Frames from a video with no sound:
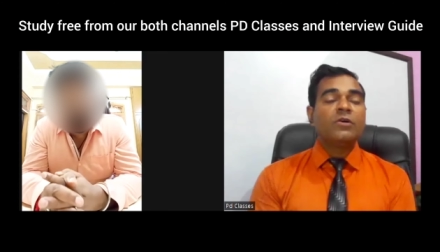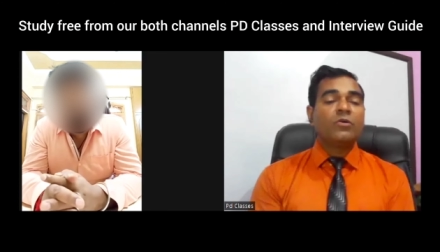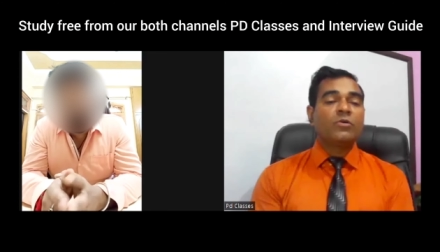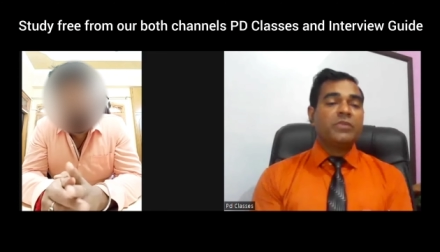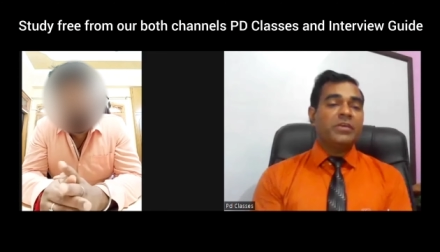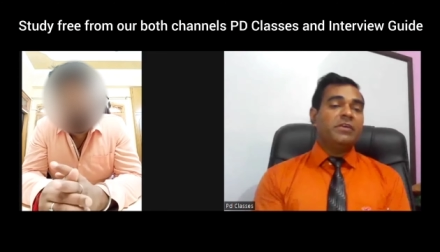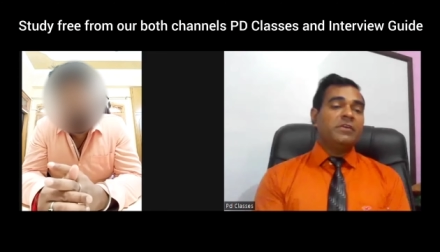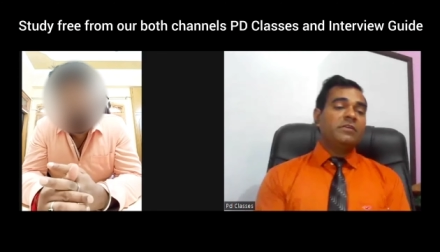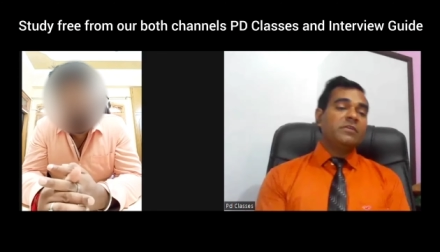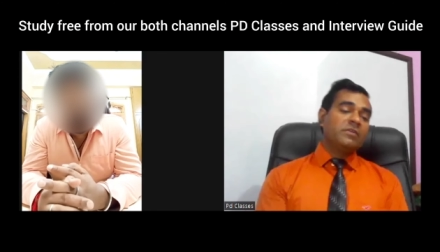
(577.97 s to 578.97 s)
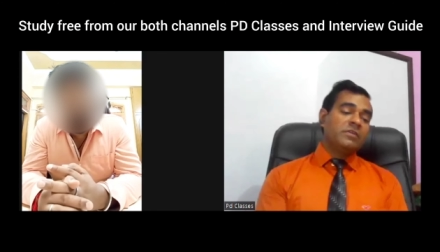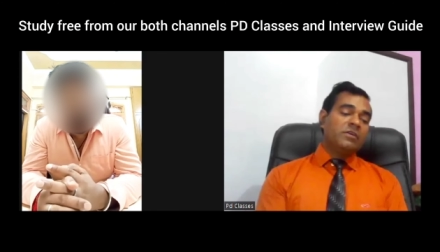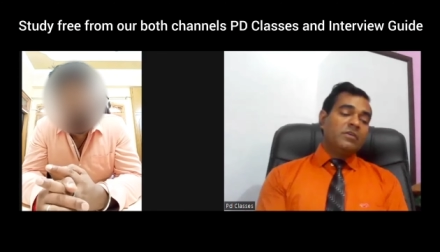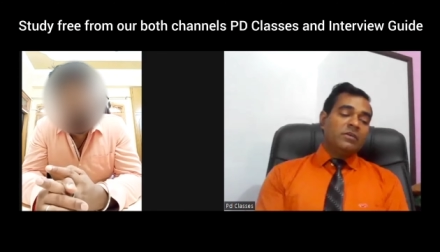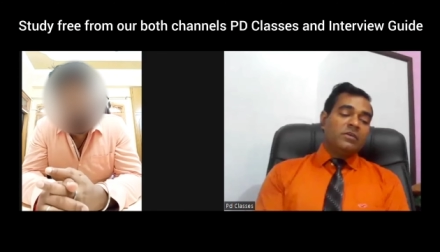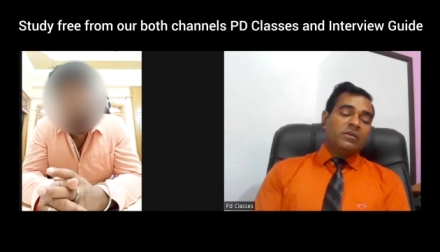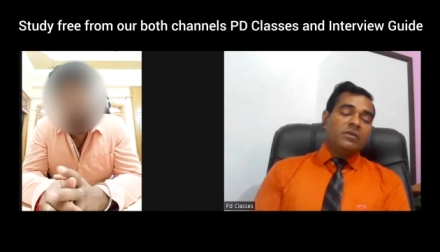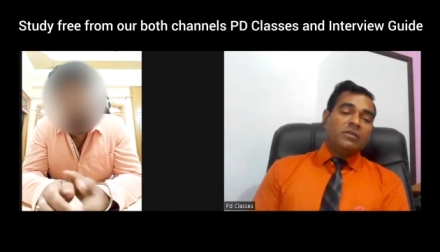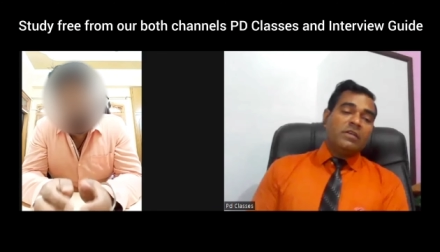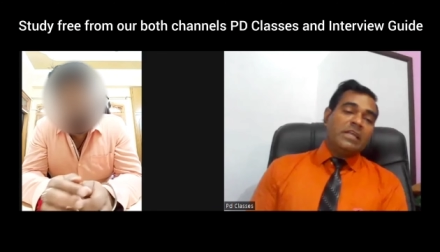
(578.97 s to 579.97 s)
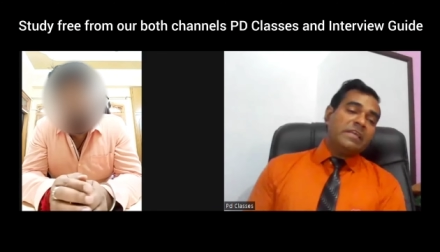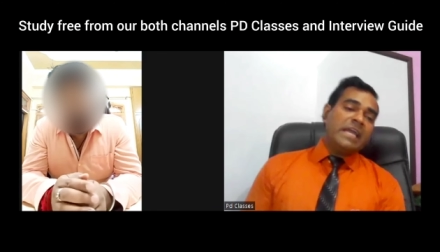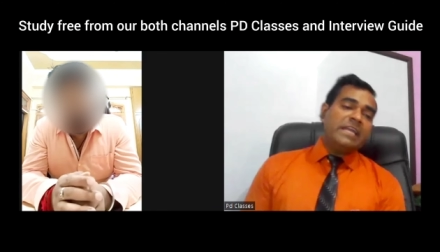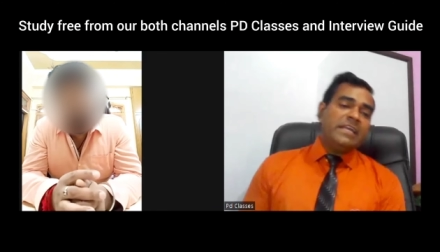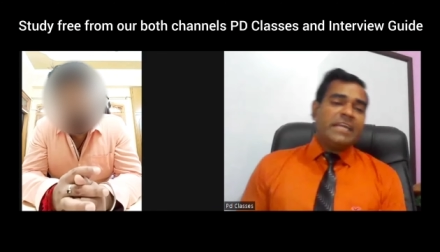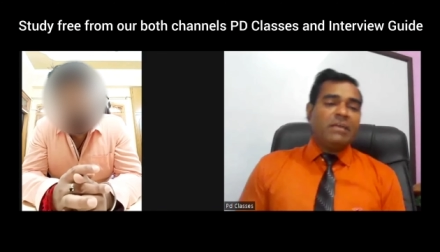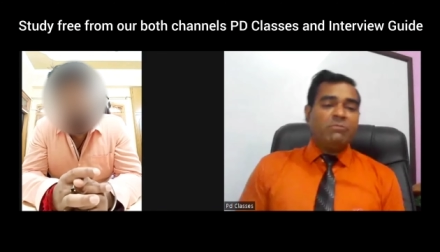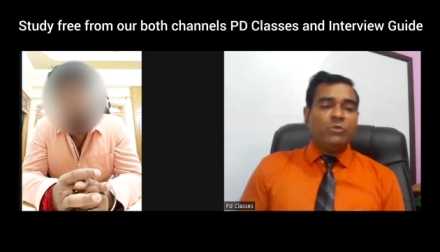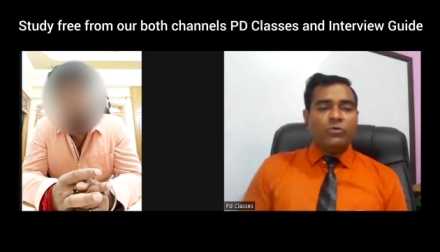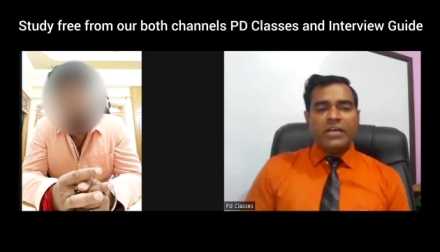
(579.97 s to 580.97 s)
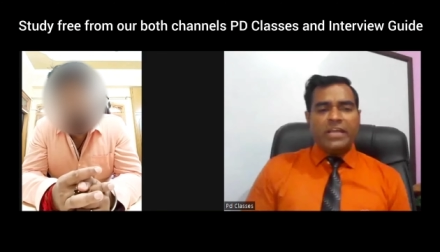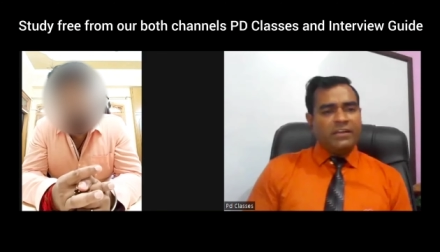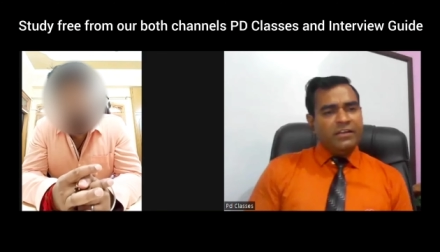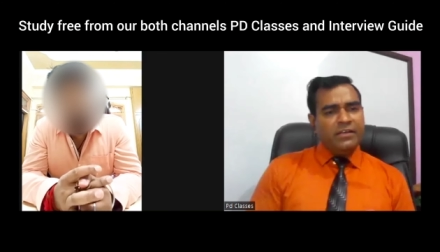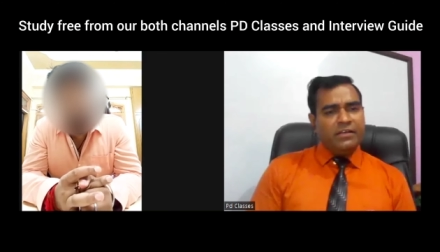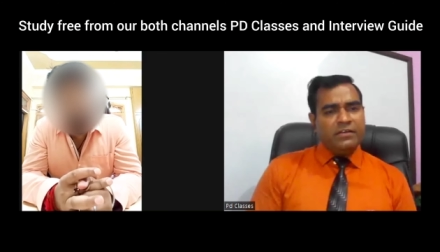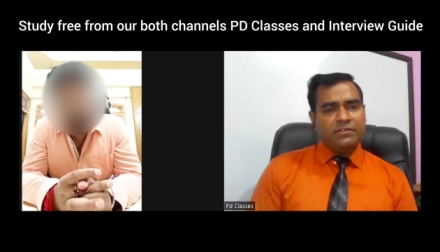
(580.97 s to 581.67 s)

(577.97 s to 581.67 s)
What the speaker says: Okay. Like anytime you get angry.